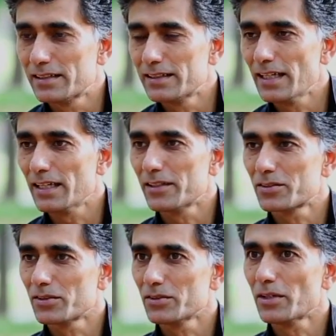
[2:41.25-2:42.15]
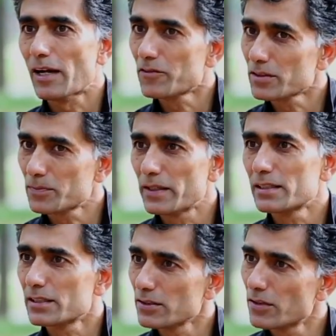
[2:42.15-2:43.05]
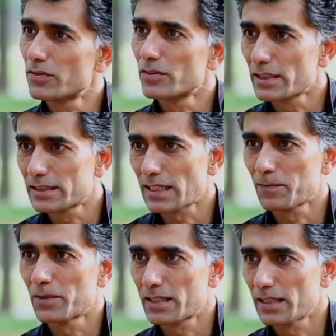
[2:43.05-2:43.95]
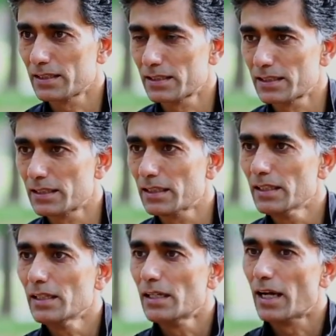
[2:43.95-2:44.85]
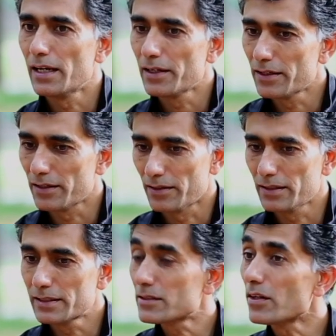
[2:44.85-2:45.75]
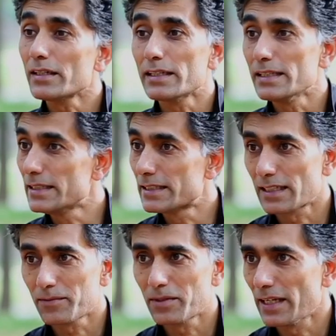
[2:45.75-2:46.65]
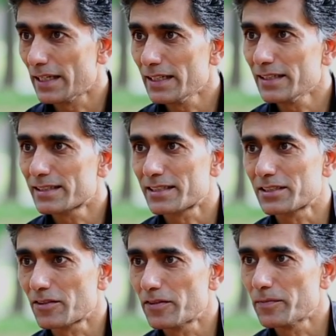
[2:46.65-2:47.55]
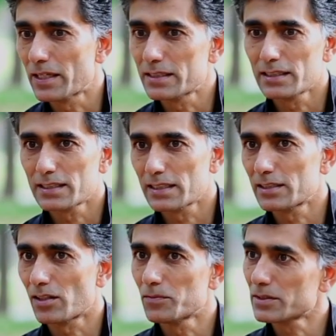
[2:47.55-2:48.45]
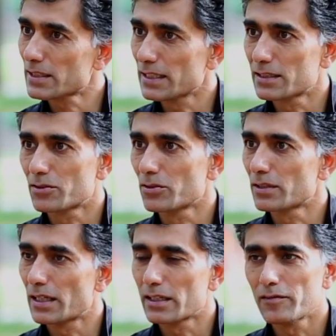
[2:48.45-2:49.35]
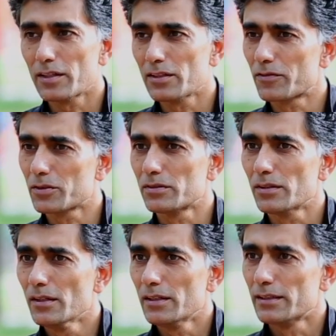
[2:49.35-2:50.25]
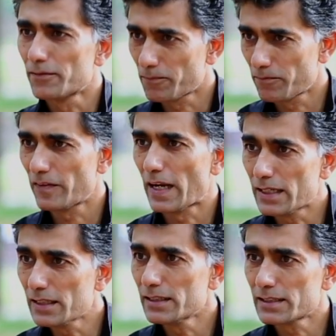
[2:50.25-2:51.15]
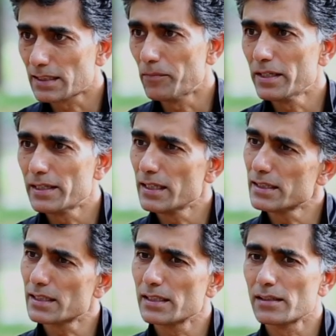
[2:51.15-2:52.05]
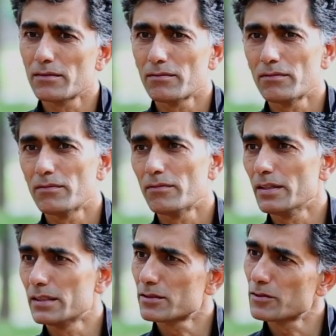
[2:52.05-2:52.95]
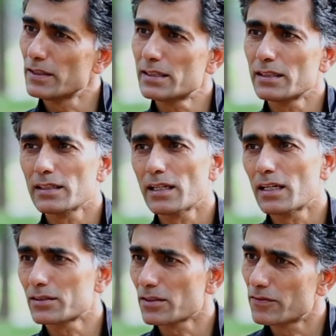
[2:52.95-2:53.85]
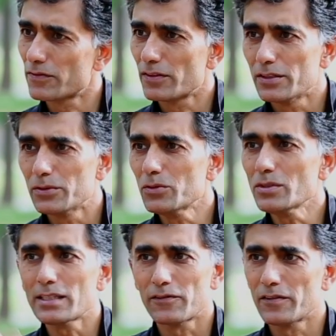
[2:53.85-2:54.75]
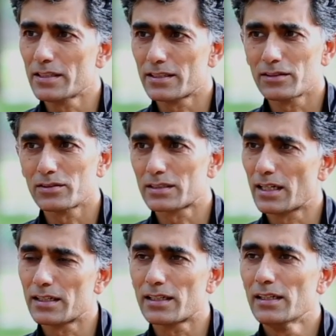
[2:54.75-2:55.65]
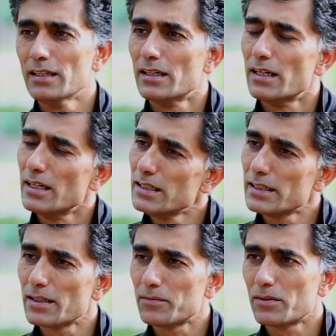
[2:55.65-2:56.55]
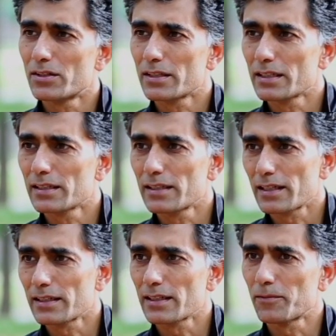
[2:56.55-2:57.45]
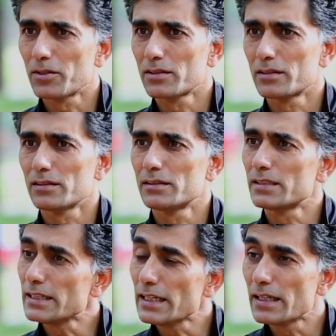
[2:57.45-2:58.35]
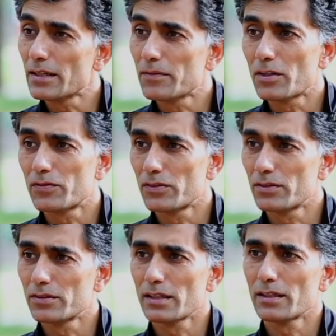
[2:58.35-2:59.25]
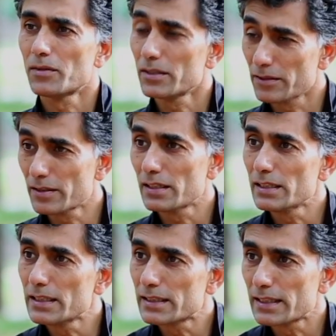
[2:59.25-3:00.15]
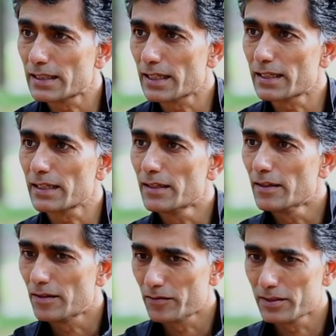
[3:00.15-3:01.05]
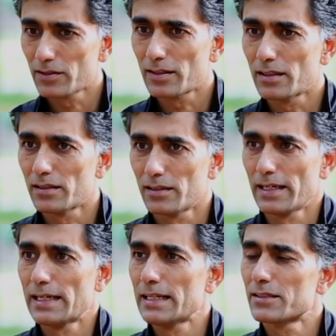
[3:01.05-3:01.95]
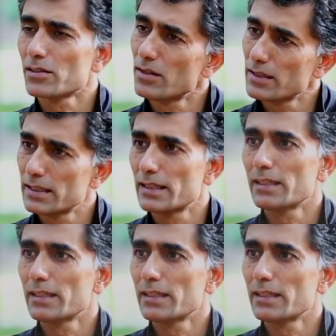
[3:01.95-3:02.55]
there. So you have to spend 3 or 4 days acclimatization, and it's not an easy trek by any stretch of imagination. It's almost like Stok Kangri where you have to, the summit day is 12-13 hours of huge adventure. You start early in the morning, right about 3 a.m. or 4 a.m. or even earlier than that with your headlights on, and